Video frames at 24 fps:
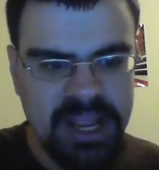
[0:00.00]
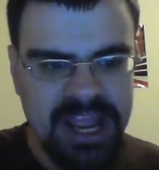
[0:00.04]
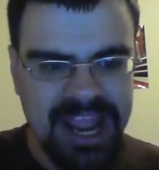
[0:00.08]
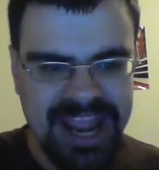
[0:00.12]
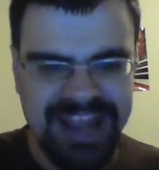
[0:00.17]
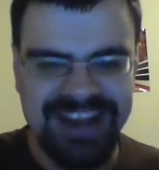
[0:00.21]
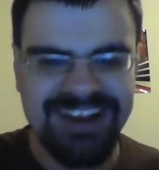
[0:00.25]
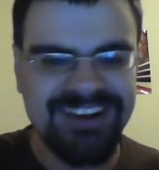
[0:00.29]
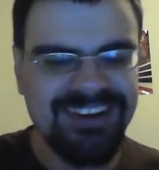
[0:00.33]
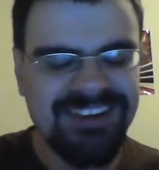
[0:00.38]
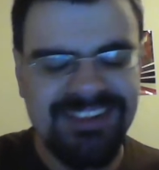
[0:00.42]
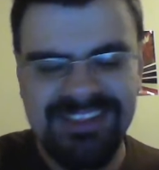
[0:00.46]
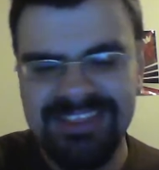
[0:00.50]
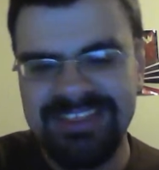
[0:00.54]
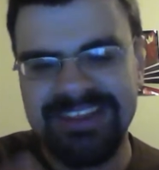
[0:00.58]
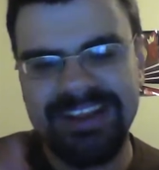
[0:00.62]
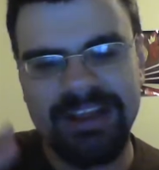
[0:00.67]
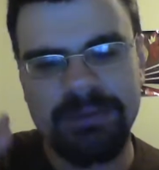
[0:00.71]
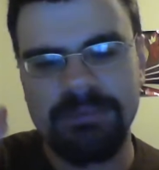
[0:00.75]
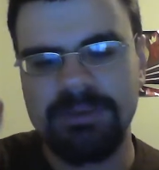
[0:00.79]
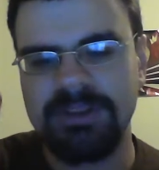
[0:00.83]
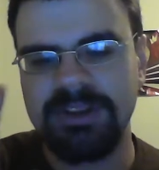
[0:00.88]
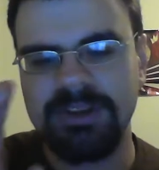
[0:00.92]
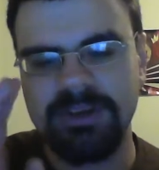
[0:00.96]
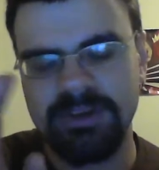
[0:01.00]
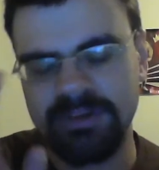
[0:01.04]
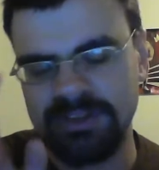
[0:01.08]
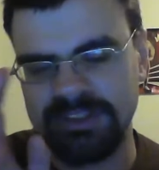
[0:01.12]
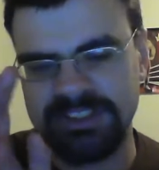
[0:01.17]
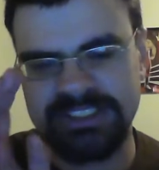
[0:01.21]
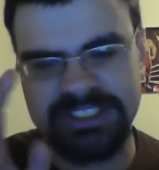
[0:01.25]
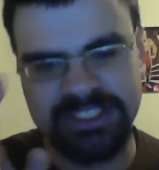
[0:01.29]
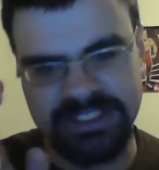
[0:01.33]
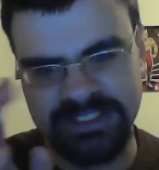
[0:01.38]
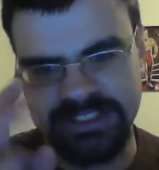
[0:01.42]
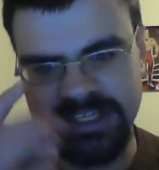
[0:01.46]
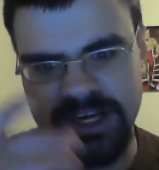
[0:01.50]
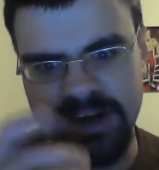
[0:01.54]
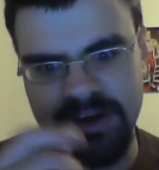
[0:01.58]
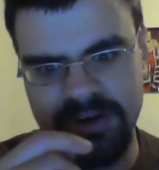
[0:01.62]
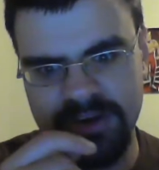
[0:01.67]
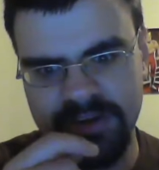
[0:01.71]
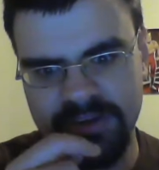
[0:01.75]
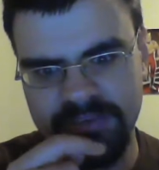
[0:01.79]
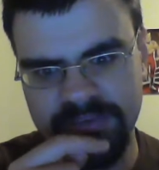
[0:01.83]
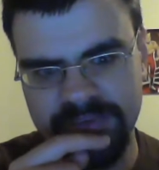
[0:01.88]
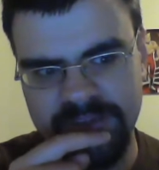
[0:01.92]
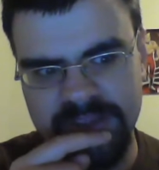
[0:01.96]
And another thing I'm a little sick and tired
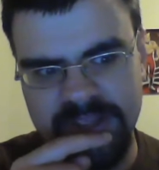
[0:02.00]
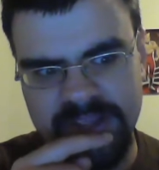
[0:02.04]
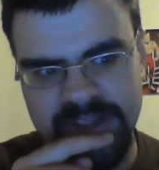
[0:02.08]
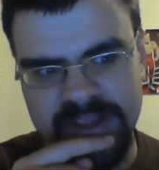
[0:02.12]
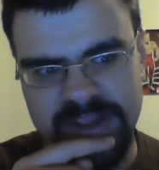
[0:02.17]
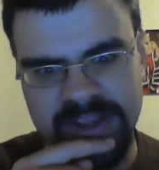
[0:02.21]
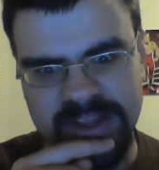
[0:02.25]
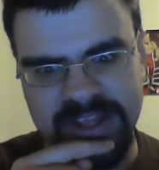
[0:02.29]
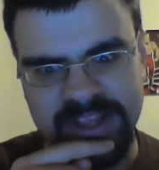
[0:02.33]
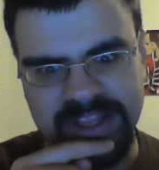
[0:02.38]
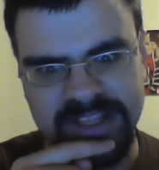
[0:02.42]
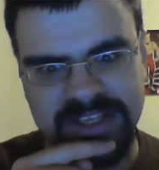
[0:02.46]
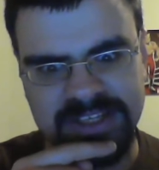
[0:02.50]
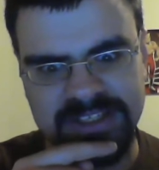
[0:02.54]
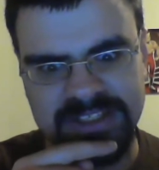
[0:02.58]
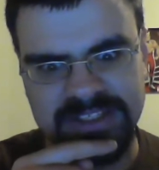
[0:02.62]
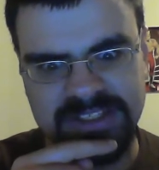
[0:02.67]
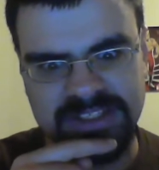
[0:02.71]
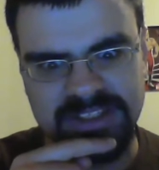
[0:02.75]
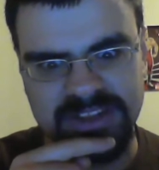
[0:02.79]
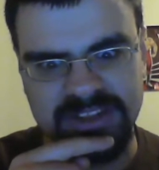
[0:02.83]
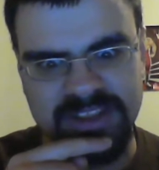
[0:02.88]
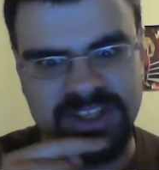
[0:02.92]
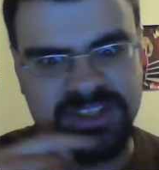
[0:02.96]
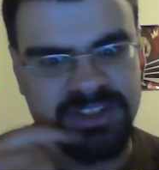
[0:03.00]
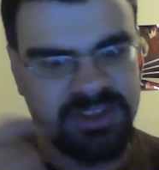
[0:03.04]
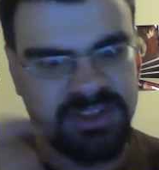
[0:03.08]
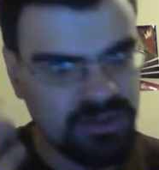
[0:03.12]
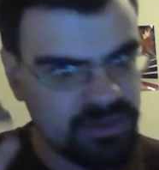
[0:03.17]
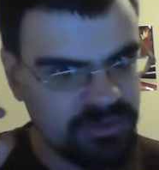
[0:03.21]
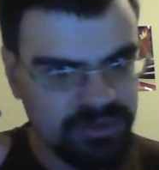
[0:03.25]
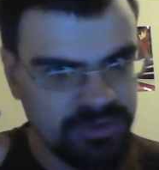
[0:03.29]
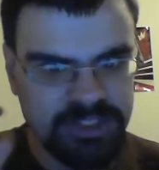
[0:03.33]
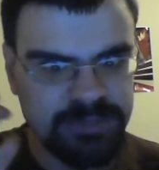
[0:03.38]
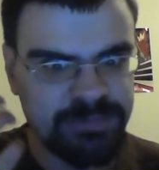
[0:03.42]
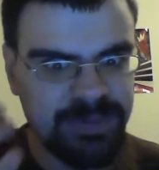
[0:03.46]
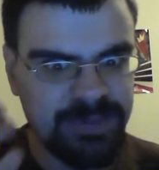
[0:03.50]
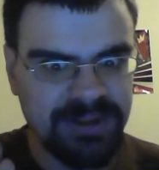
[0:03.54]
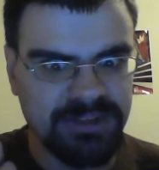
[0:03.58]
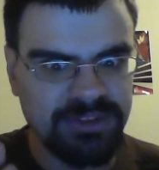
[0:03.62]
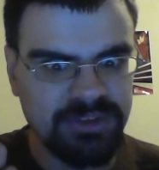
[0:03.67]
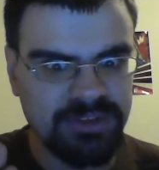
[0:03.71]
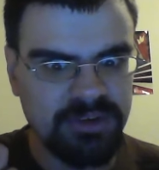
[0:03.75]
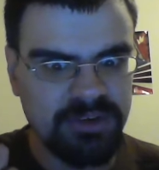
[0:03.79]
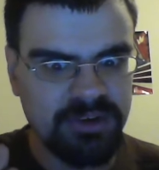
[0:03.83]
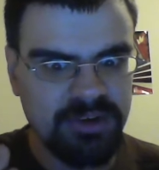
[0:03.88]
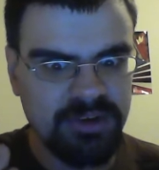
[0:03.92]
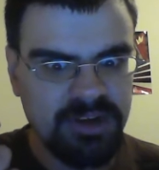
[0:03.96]
of is this other
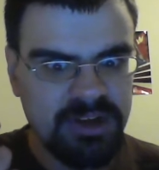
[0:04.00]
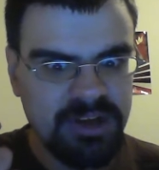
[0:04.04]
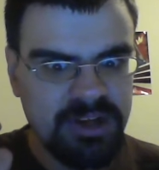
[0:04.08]
inspector,